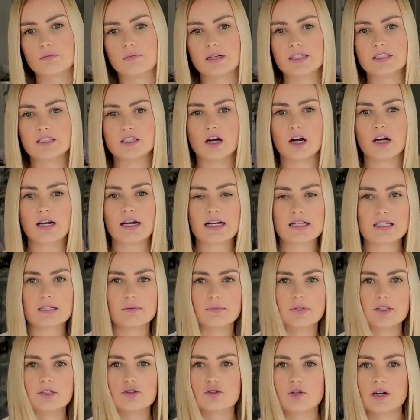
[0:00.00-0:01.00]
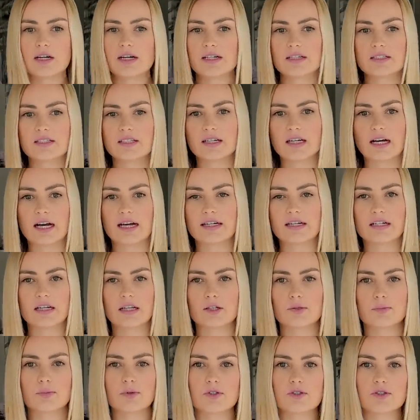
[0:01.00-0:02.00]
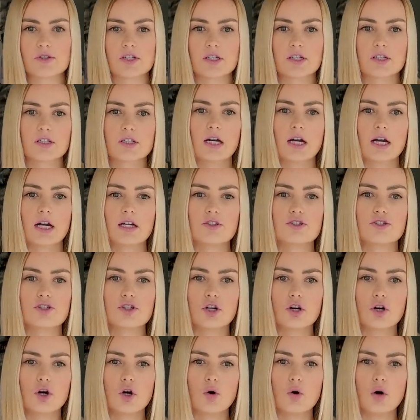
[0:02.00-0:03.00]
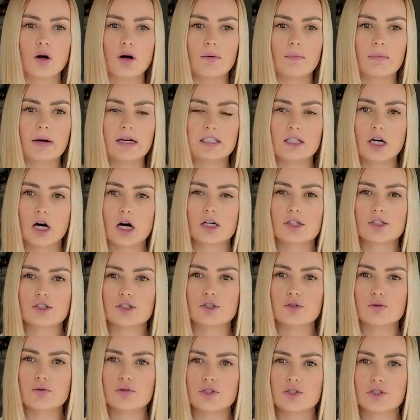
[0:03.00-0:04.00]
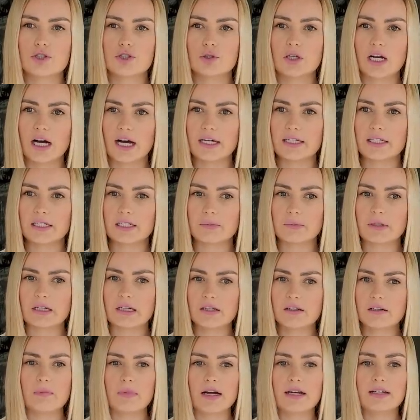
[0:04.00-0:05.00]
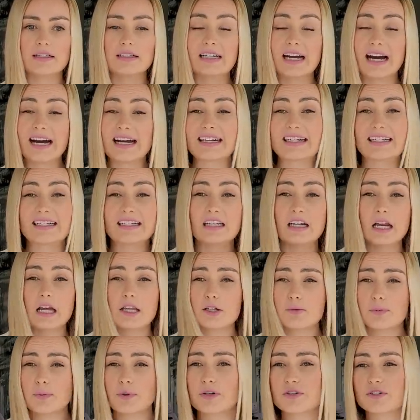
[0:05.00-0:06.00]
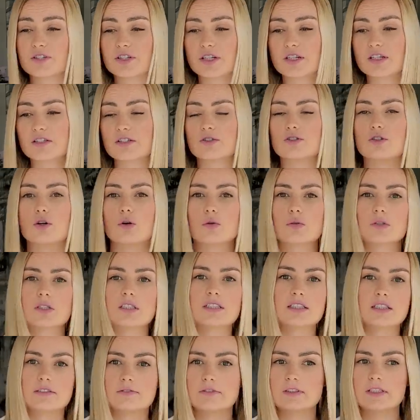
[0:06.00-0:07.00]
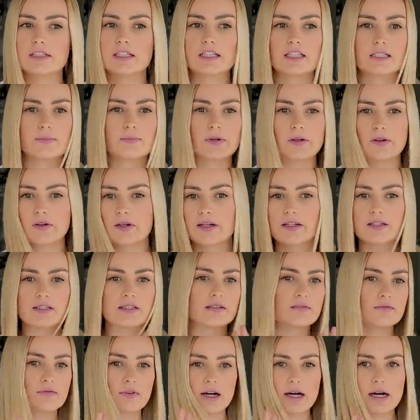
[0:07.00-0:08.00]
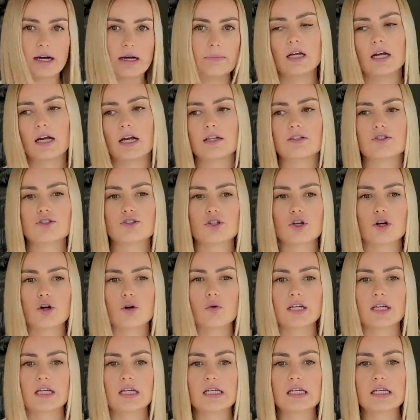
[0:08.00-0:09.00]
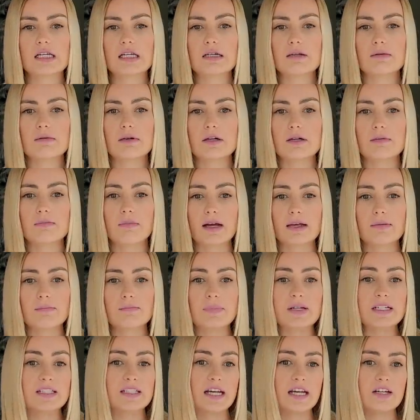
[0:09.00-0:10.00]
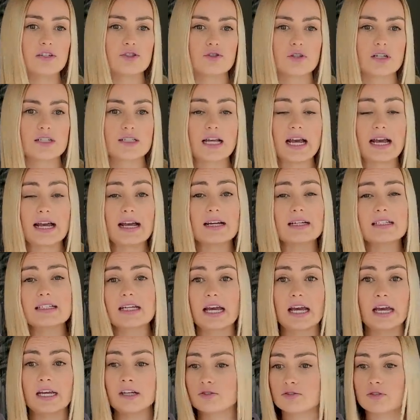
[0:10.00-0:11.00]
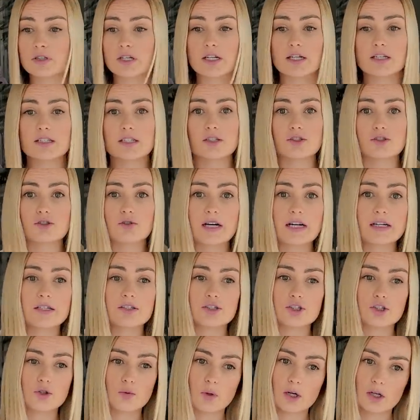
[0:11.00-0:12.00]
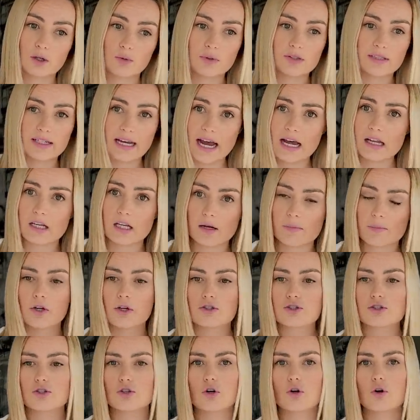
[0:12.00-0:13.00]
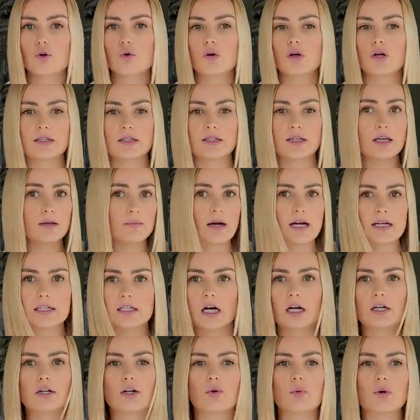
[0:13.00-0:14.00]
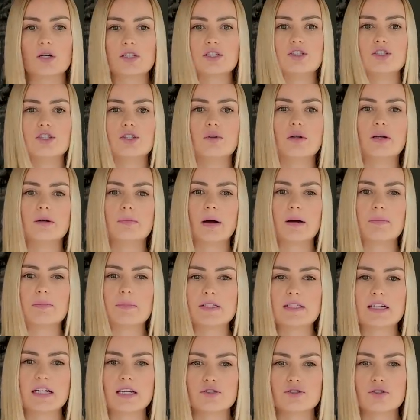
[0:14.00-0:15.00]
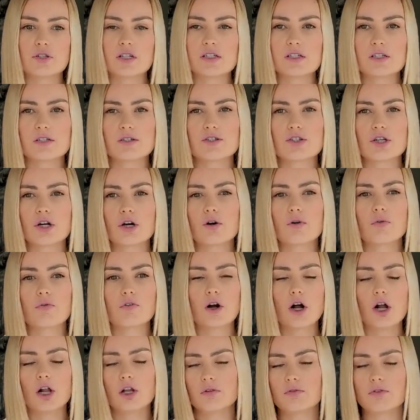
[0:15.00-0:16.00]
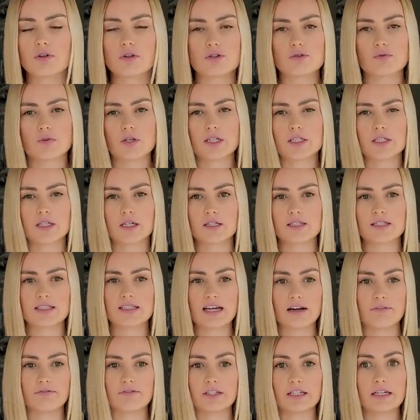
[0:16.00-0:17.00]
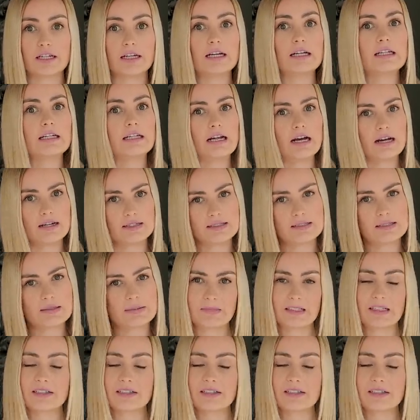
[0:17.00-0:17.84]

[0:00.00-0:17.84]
My dog hasn't been trained to guide another person. And so my dog's used to guiding me, and guiding another person is a totally different experience and vibe. And so it might be dangerous. And Adrian isn't trained to work with Gallup, so he might not know what to do and it might be dangerous. So for all of those reasons, definitely not.